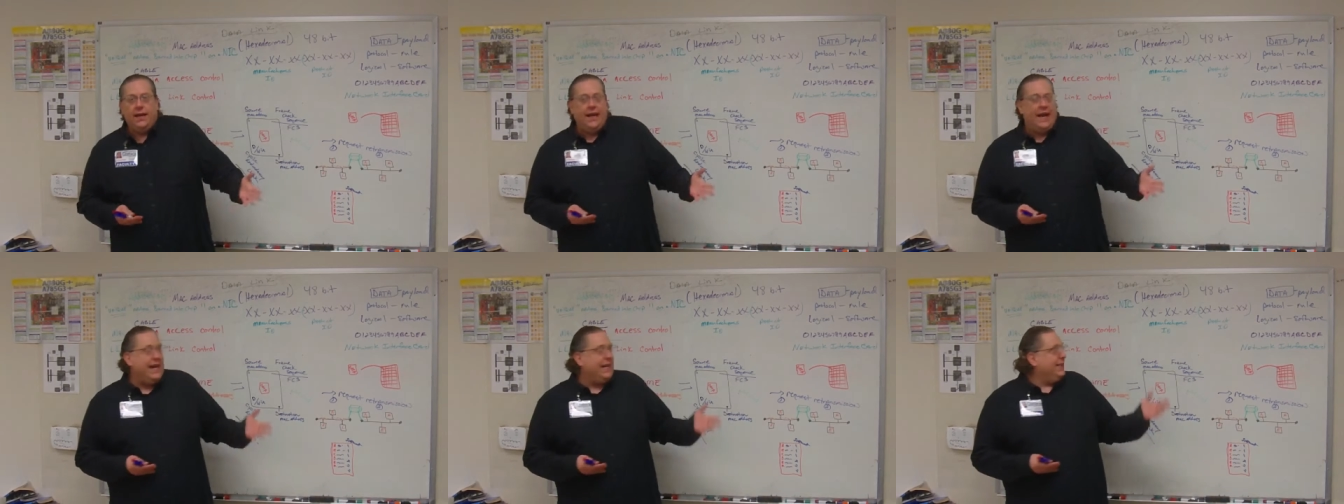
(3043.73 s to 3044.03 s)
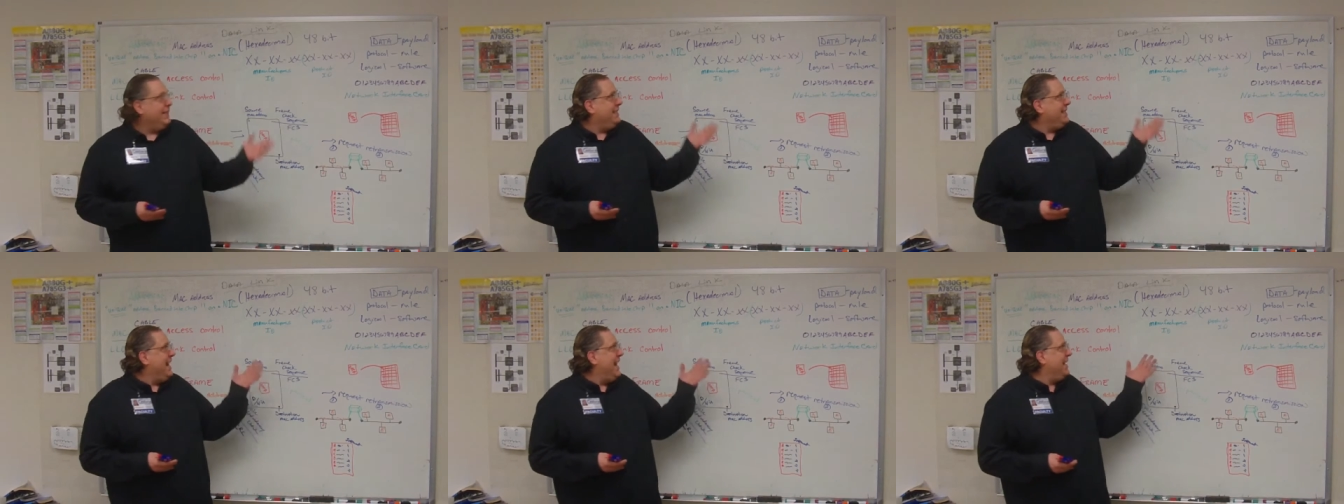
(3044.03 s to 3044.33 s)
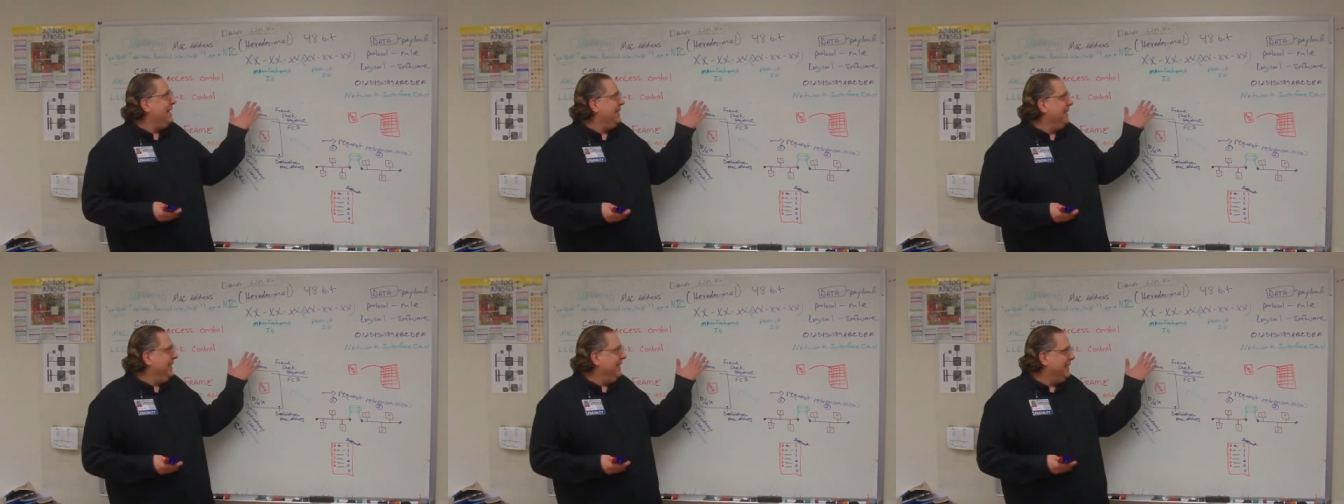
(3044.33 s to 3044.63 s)
At the
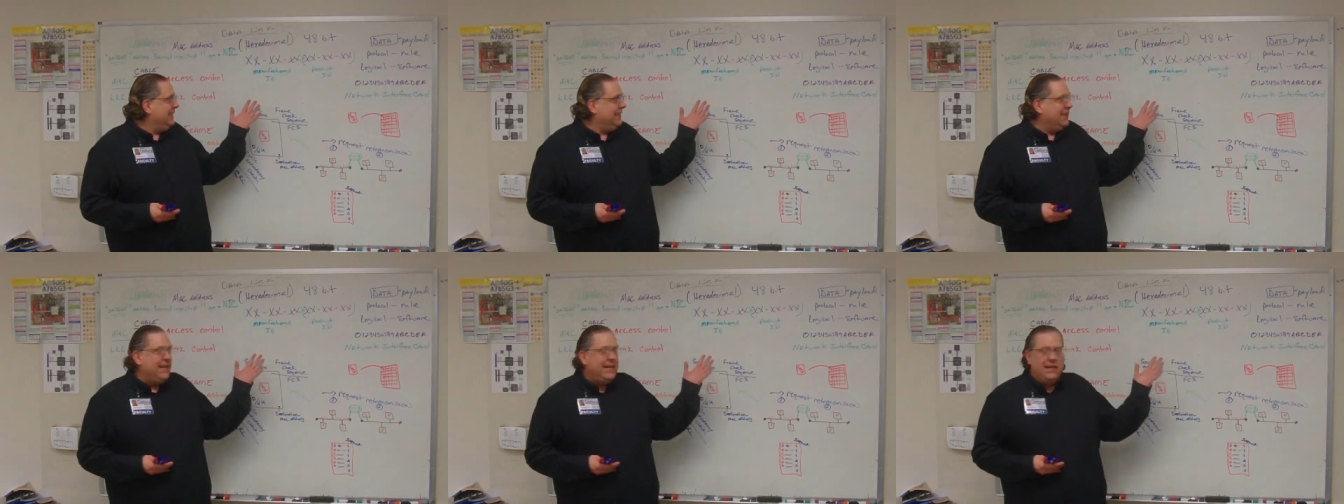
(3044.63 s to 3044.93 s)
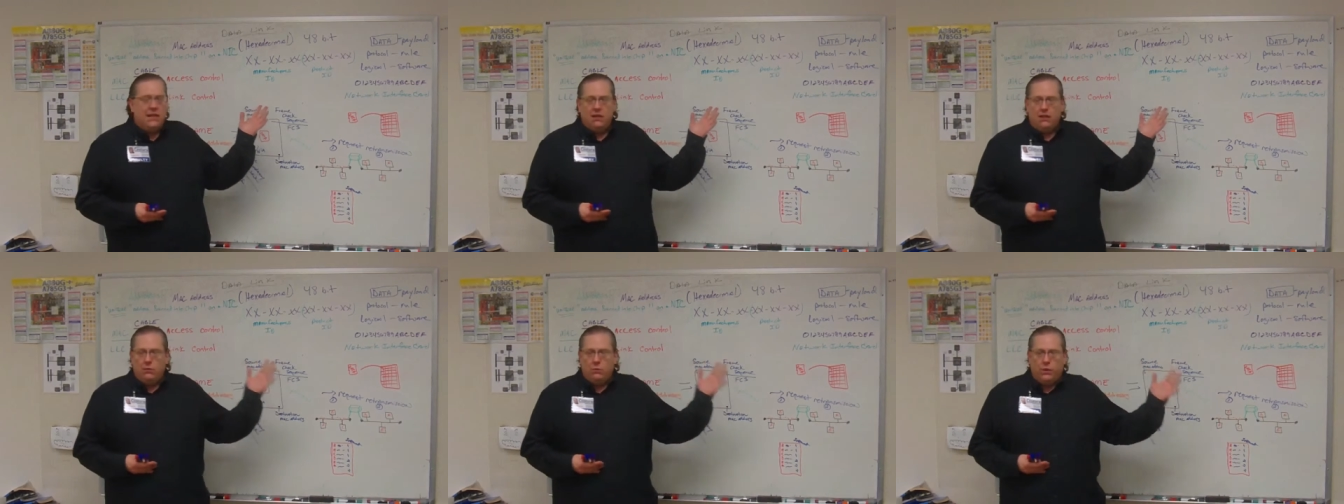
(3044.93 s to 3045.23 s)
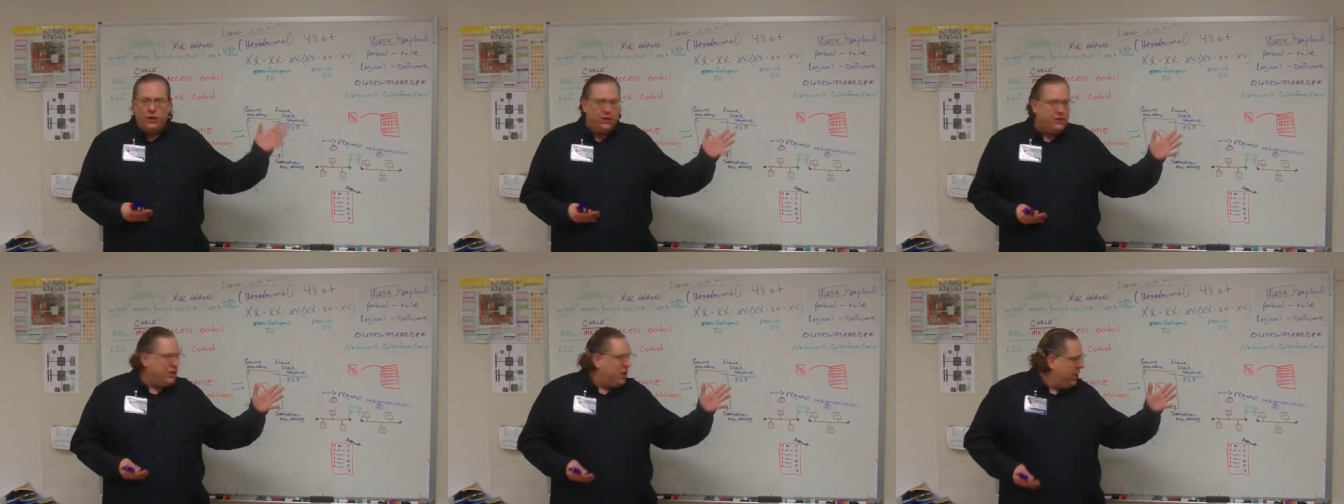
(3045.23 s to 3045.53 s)
data link layer,
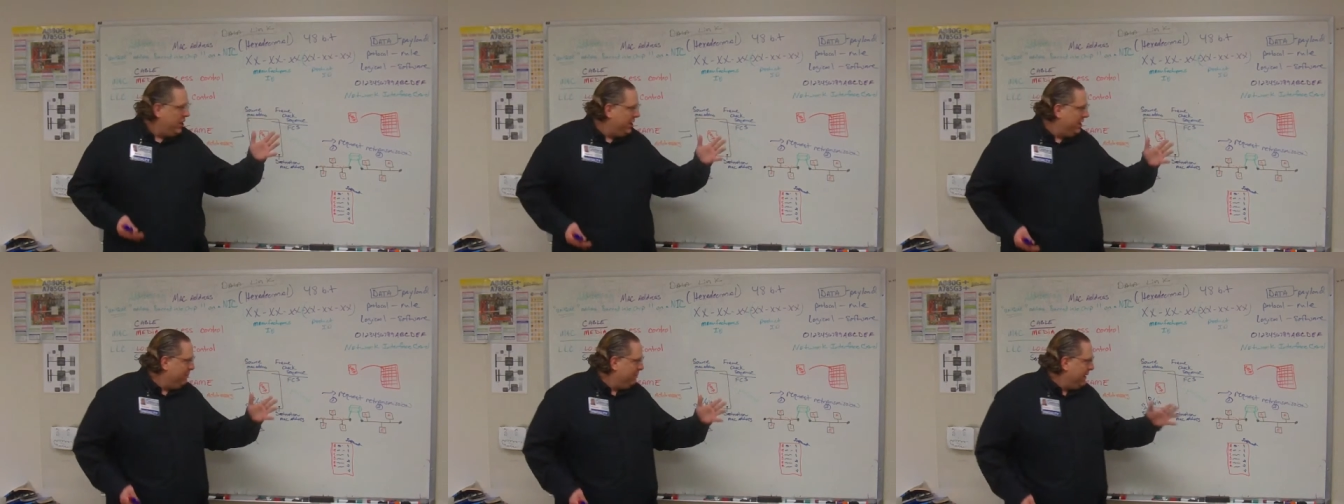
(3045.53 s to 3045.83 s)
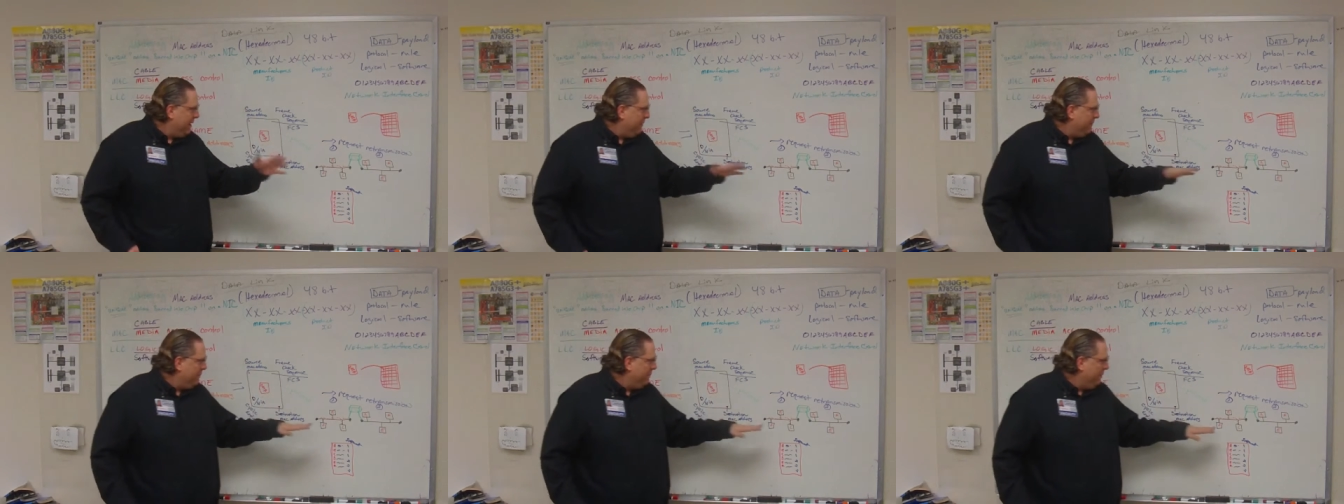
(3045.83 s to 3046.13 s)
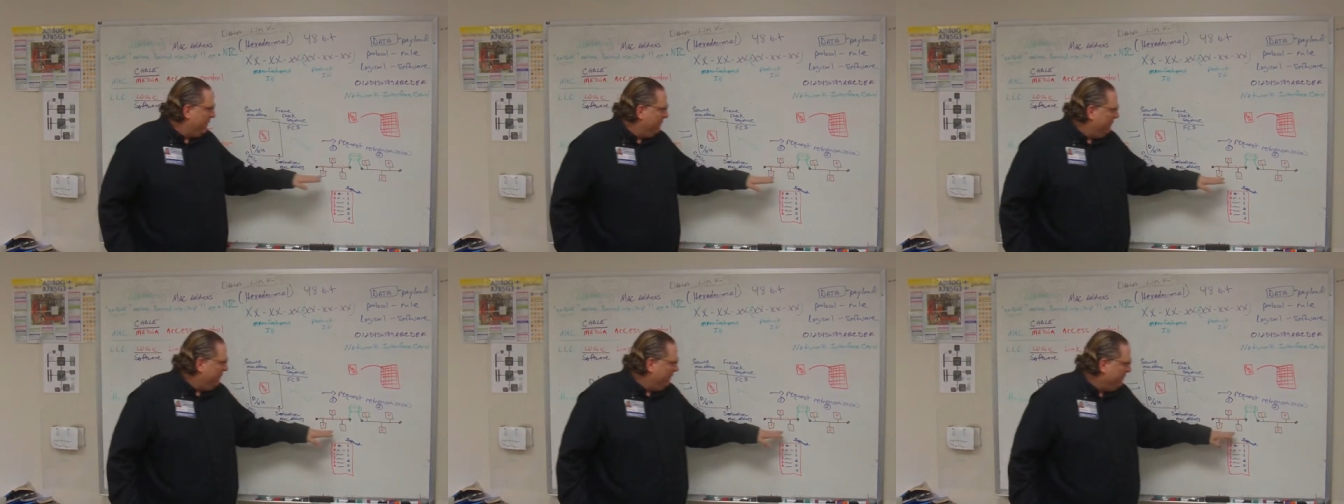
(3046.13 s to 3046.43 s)
we are talking about
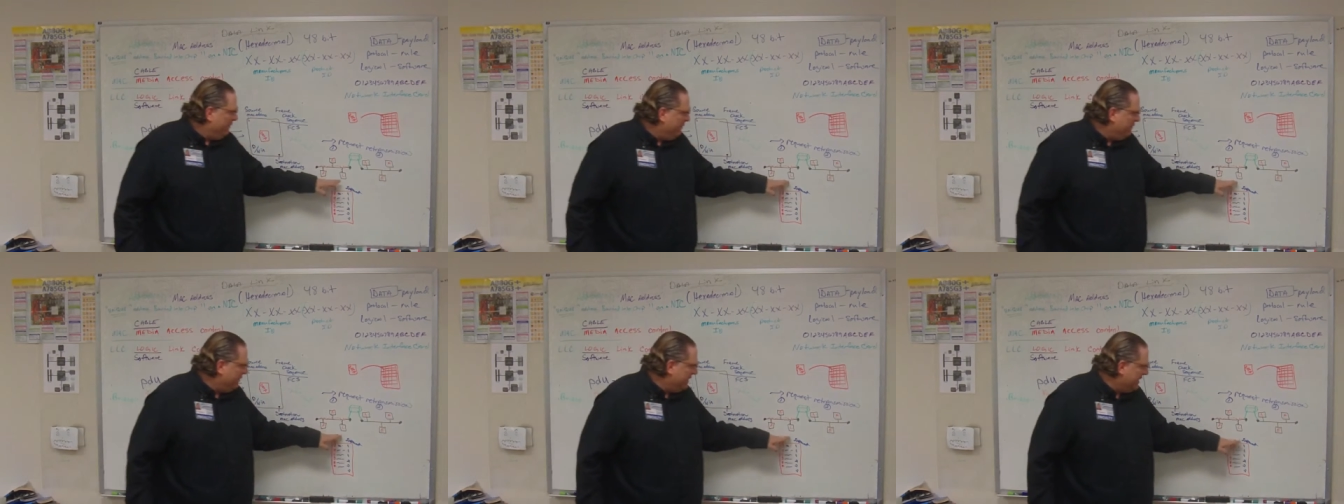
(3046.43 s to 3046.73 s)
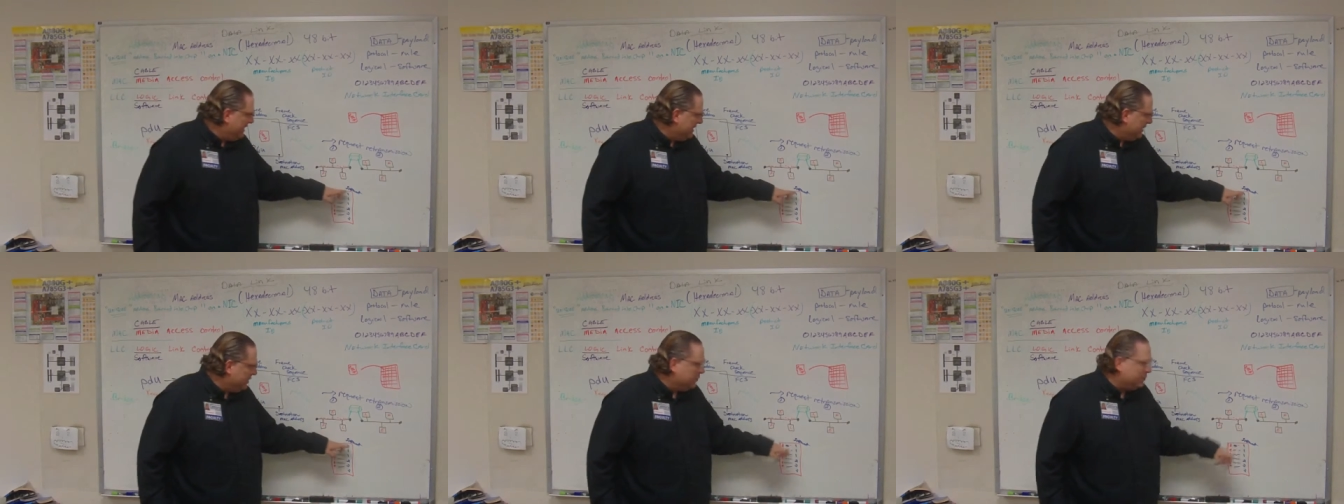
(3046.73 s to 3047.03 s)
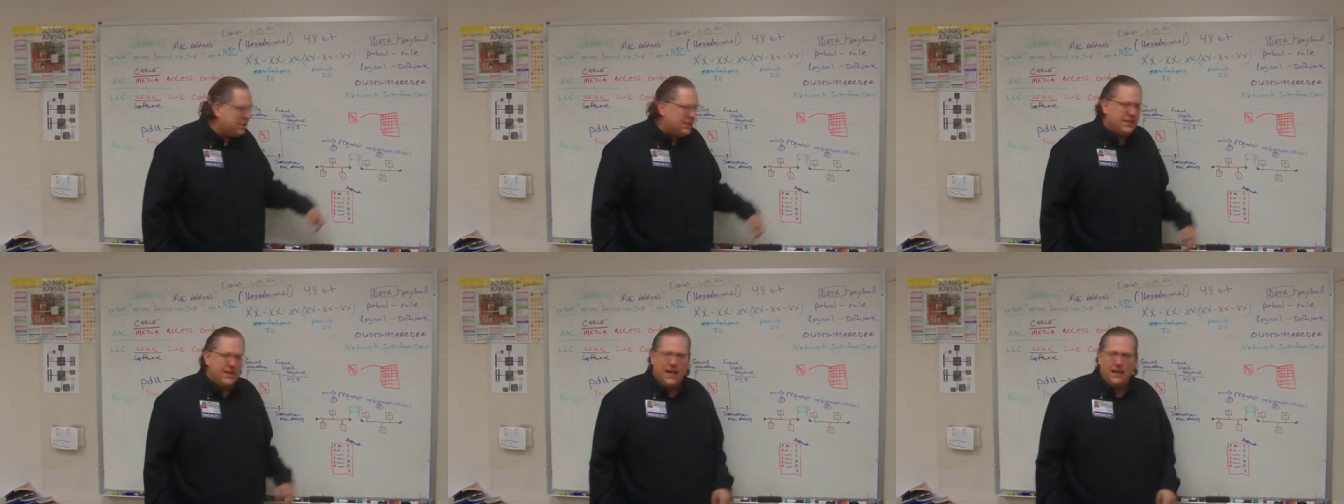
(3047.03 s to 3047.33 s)

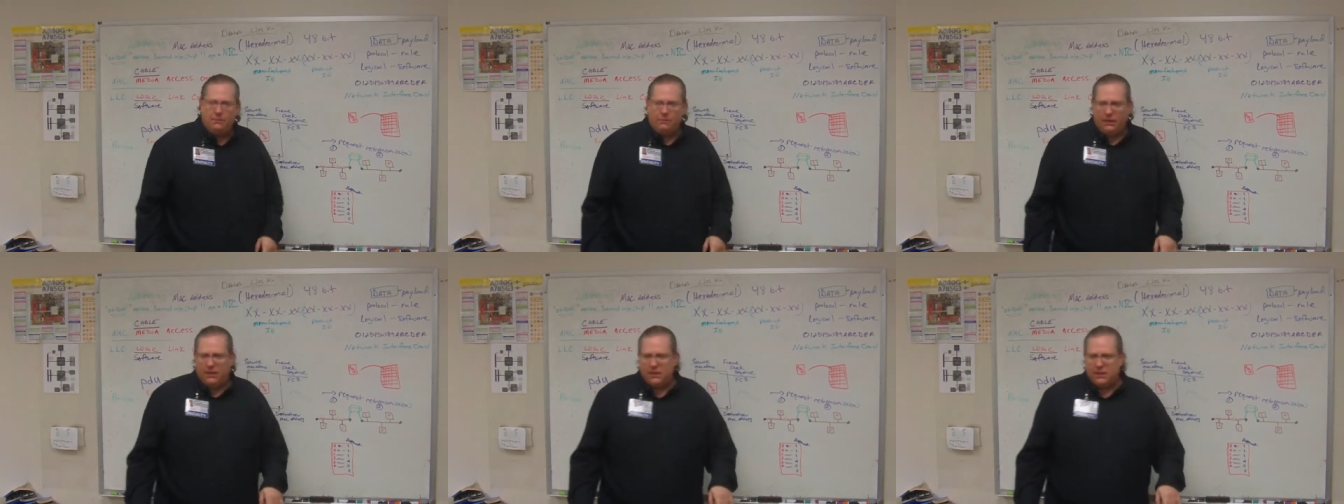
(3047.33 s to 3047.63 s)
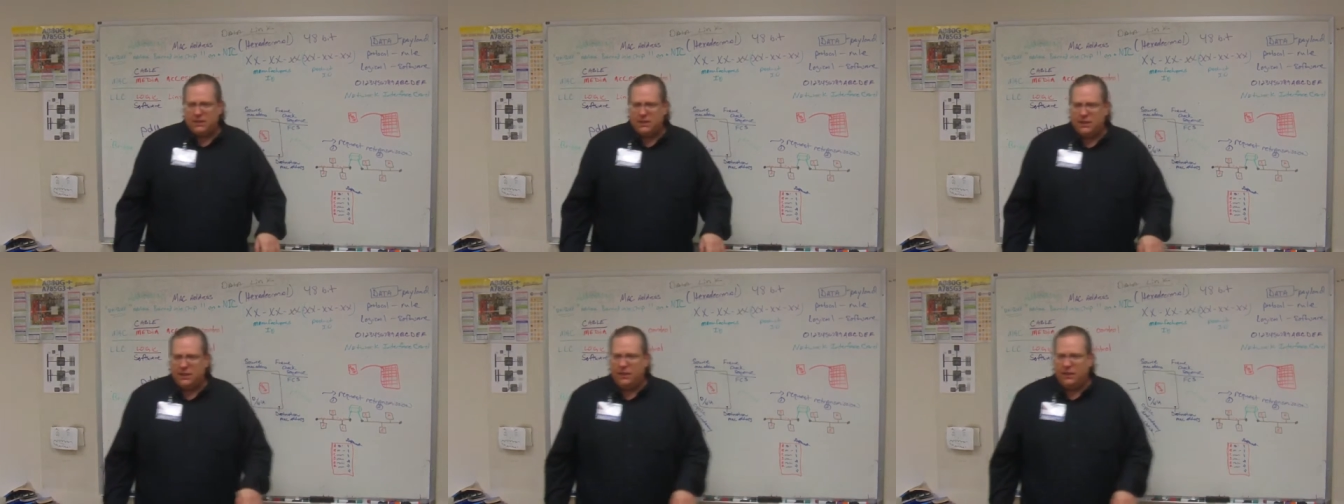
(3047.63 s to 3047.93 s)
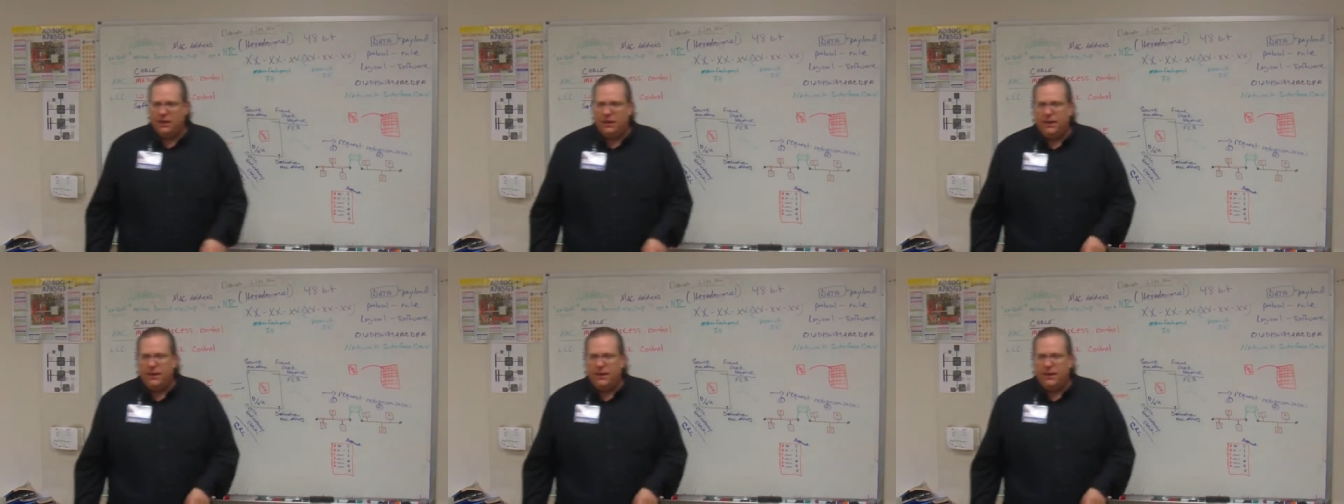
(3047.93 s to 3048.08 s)
physical segments.